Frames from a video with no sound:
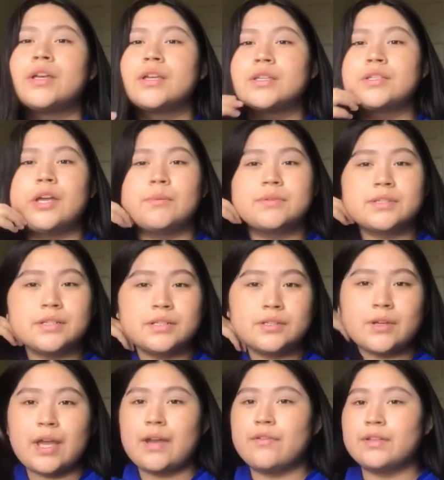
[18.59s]
So I'm just gonna
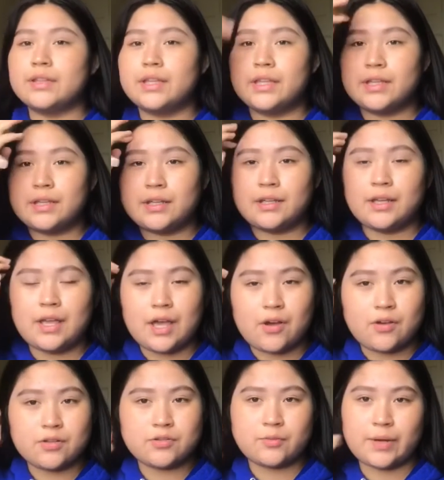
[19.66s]
do everything
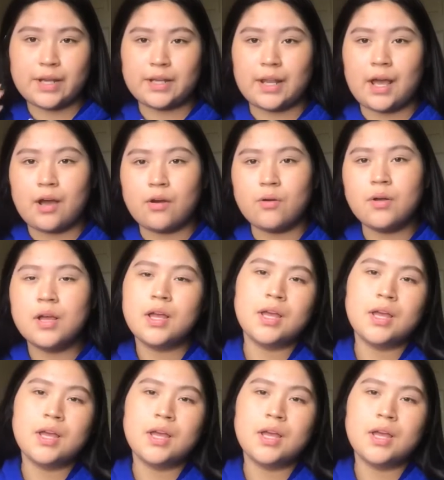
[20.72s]
else right now.